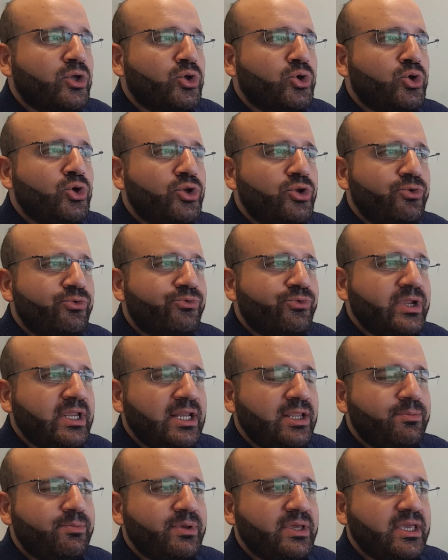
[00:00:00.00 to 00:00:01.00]
couldn't
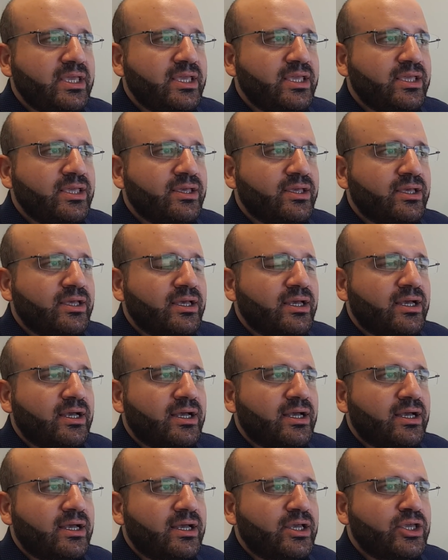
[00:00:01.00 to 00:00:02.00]
really be
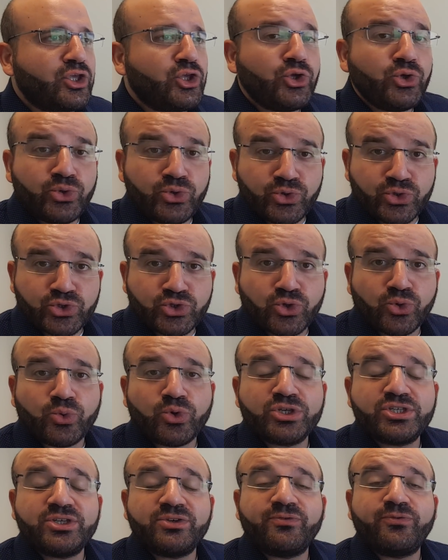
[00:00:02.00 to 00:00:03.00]
used, or
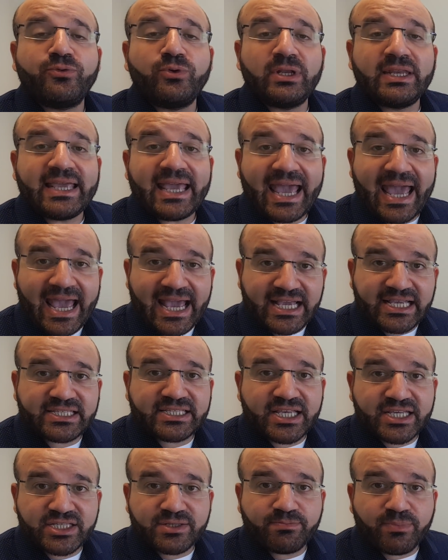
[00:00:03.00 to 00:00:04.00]
wasn't fully
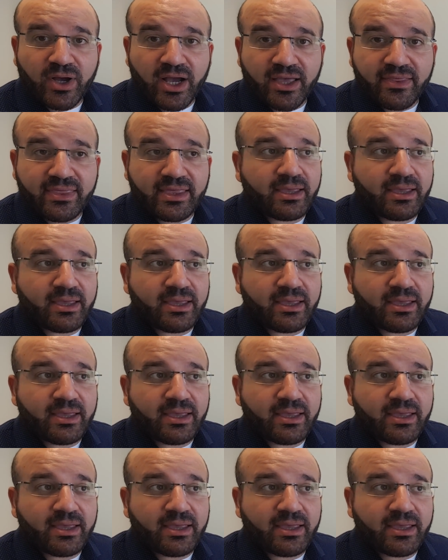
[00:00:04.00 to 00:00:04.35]
accessed by